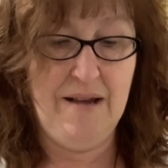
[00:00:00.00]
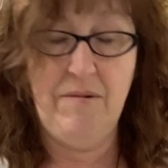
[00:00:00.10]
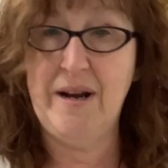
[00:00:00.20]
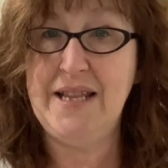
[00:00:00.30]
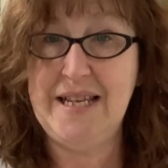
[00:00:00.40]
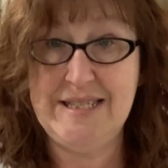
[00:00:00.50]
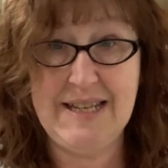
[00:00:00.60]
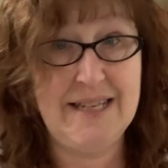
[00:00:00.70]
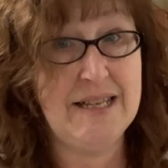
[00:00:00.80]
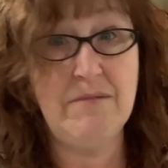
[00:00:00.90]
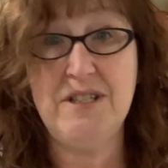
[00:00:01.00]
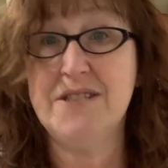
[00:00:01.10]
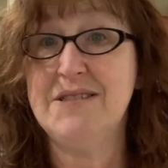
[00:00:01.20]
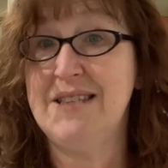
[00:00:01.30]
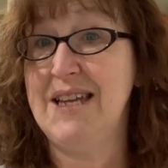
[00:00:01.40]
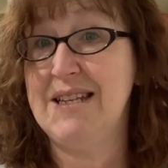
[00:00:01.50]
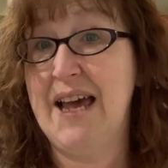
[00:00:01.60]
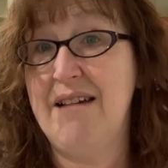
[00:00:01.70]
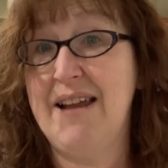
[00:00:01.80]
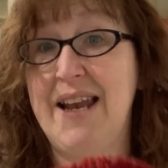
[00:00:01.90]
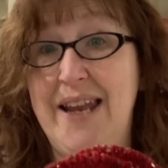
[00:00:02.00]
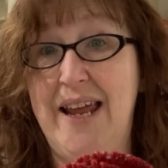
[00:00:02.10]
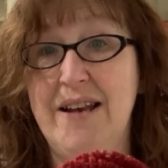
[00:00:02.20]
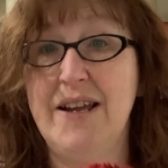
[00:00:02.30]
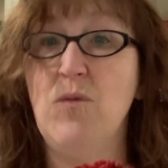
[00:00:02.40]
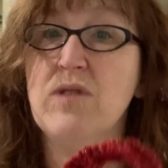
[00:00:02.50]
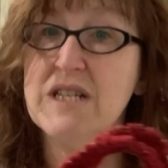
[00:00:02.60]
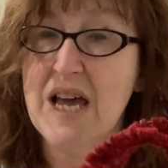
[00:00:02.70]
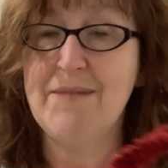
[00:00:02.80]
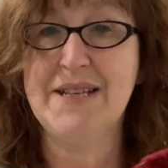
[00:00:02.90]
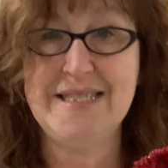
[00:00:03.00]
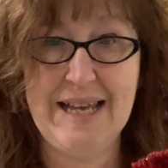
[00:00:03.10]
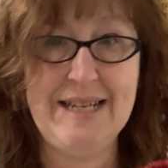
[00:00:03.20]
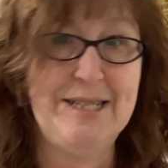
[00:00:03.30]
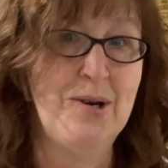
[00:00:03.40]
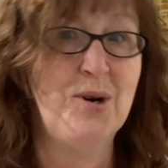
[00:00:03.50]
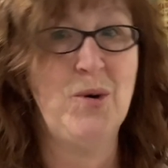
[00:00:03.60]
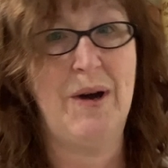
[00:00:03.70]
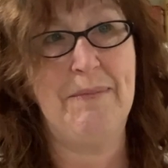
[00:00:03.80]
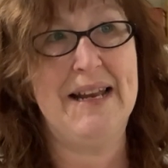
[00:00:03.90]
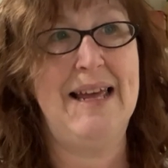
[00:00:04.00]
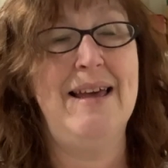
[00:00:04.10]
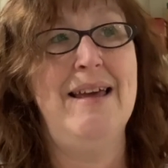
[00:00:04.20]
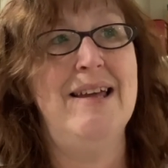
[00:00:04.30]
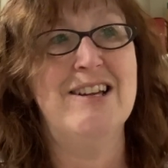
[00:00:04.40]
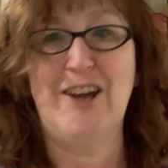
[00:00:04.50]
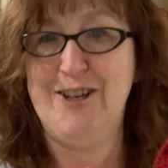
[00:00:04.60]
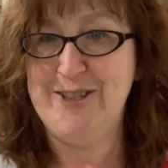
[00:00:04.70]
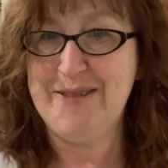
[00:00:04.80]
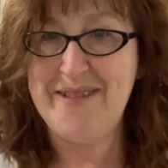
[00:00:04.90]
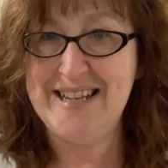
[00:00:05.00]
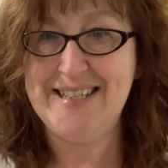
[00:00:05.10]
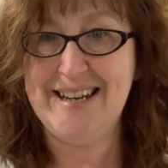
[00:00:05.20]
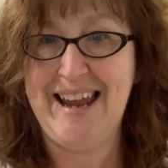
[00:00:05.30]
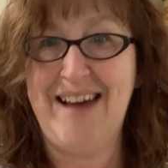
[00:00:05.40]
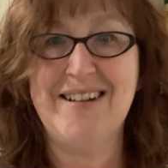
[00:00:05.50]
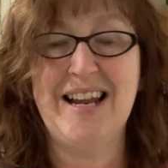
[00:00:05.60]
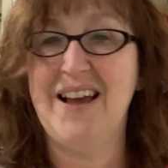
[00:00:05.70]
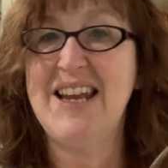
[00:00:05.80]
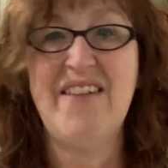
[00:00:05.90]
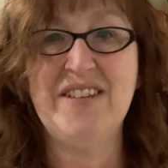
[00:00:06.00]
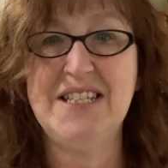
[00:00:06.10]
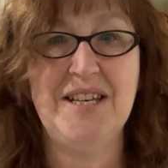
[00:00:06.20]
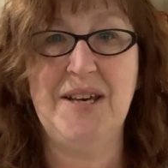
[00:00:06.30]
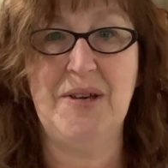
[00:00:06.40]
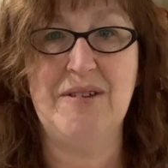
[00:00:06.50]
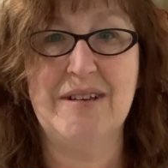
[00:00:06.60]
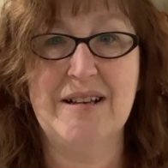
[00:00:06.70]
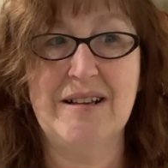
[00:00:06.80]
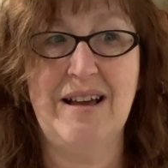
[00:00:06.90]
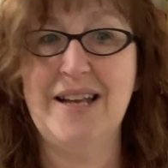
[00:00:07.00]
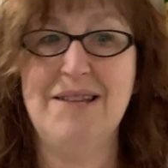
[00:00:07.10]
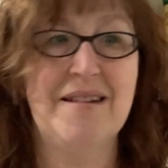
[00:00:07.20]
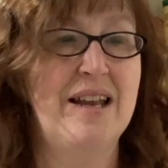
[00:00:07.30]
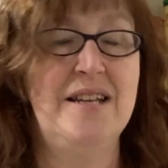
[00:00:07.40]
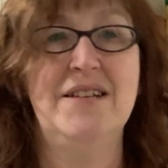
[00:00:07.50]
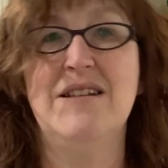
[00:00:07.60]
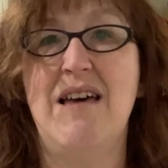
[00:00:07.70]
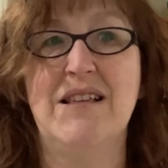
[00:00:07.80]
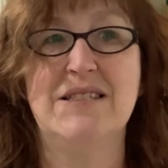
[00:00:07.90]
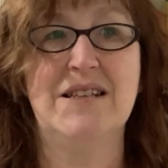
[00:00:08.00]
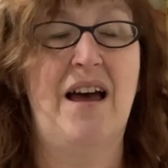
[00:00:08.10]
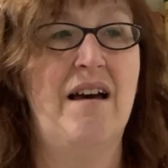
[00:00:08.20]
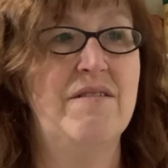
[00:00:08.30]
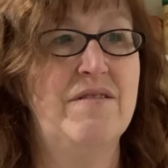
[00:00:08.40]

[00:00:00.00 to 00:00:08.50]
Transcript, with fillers: One of these days I would just sit down and knit. All the times I say to you, oh, I'm gonna go do some knitting now. I never do. I end up going and doing other stuff.